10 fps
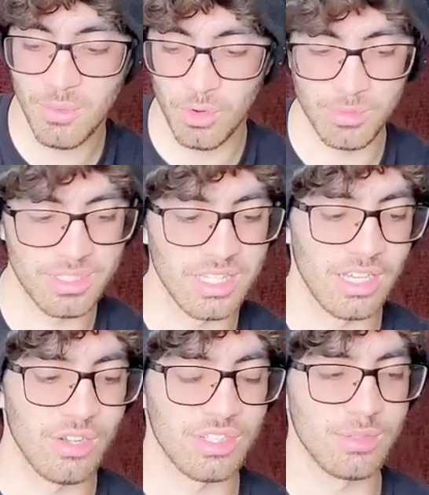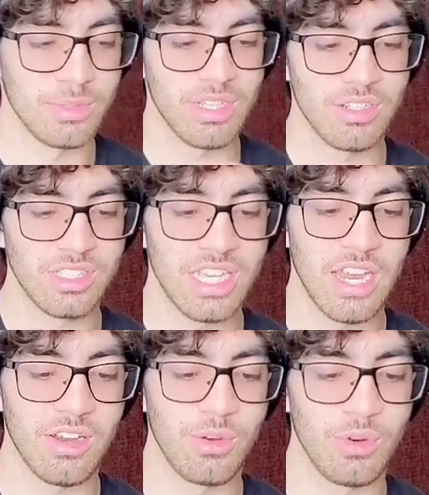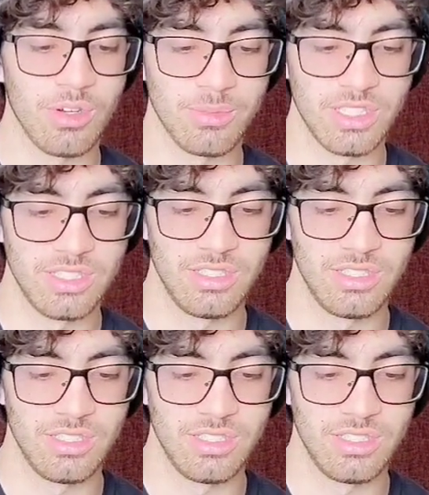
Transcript: worms in the ocean, but they're scary worms.